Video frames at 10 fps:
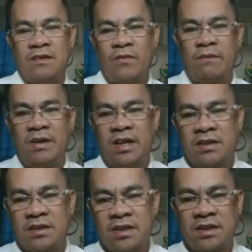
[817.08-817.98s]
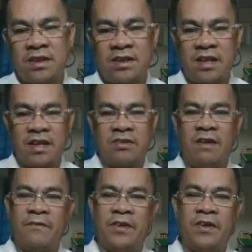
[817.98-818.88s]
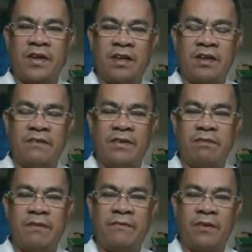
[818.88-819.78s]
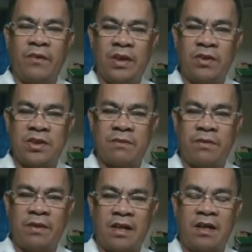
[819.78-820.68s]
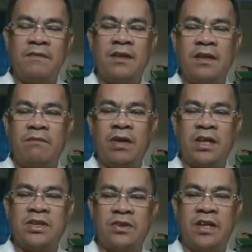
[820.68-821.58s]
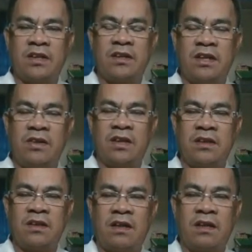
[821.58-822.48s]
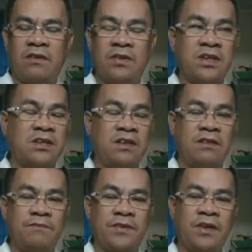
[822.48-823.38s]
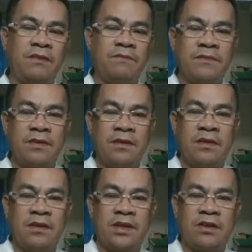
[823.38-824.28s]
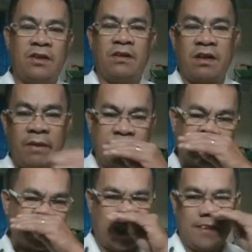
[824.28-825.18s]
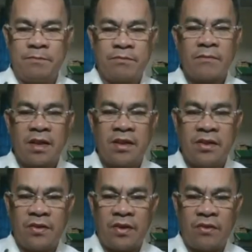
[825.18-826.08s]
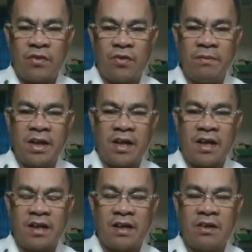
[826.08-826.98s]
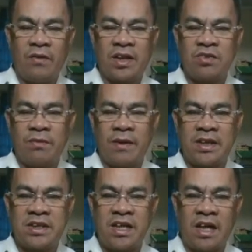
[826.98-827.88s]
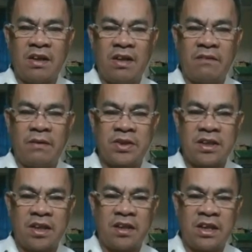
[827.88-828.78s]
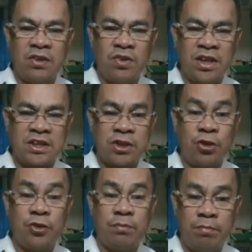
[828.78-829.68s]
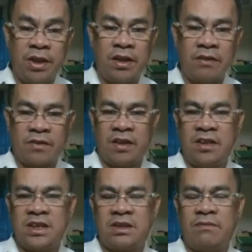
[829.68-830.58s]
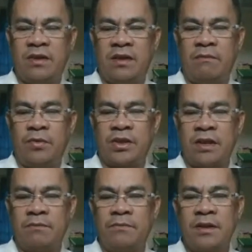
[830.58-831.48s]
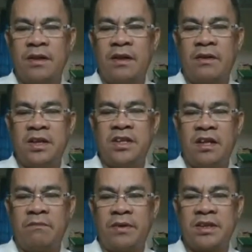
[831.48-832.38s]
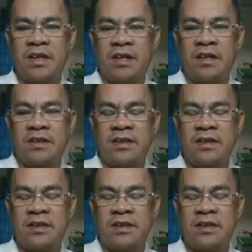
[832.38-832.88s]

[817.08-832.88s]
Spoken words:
1 minute 60 seconds. So therefore, you can convert. Before going to use the formula, make sure that the unit are consistent. Okay. So reminders. Okay. Your omega, lowercase omega is the angular velocity. The unit should be, okay, this is very important, radian per seconds.